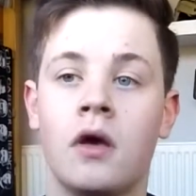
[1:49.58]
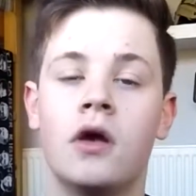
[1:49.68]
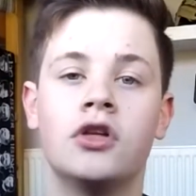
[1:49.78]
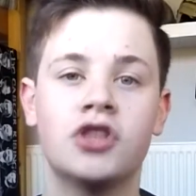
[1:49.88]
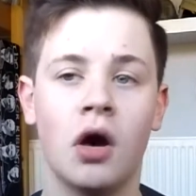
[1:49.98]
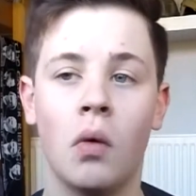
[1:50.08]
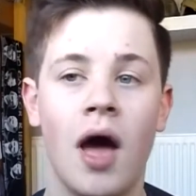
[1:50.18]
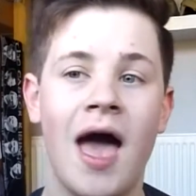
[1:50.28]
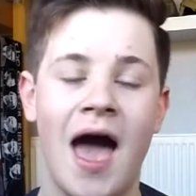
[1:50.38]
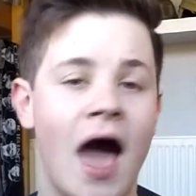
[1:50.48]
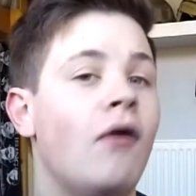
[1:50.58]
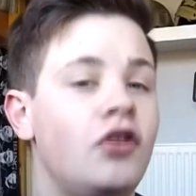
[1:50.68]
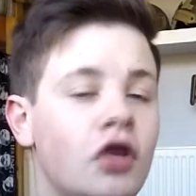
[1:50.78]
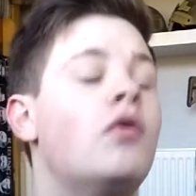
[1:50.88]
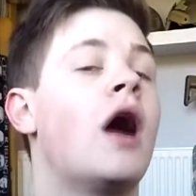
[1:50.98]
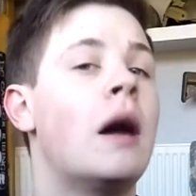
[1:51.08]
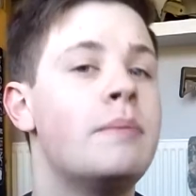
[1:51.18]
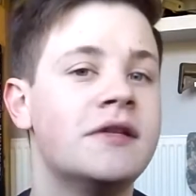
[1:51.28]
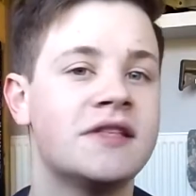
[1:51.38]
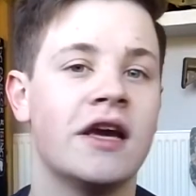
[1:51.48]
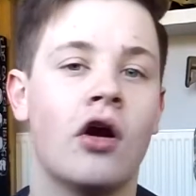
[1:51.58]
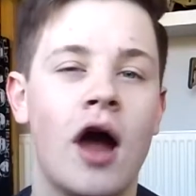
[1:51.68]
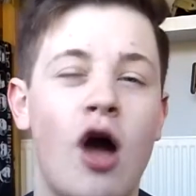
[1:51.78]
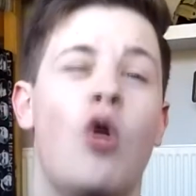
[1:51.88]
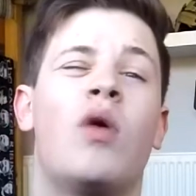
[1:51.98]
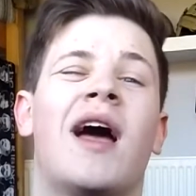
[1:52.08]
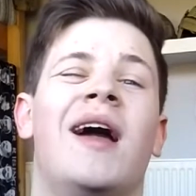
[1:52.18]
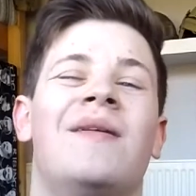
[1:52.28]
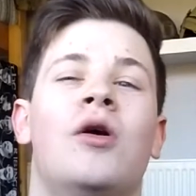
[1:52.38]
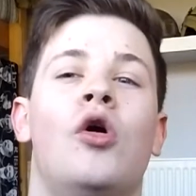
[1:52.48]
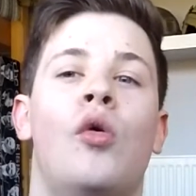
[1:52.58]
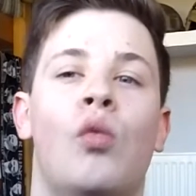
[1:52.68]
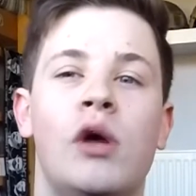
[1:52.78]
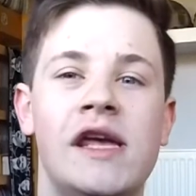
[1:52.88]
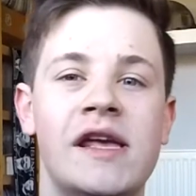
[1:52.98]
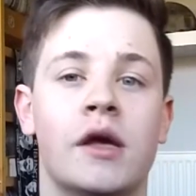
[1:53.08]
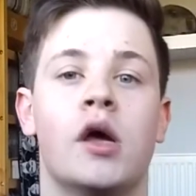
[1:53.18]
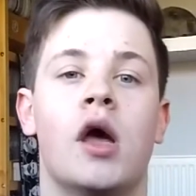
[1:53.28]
So how do you compensate, or how can we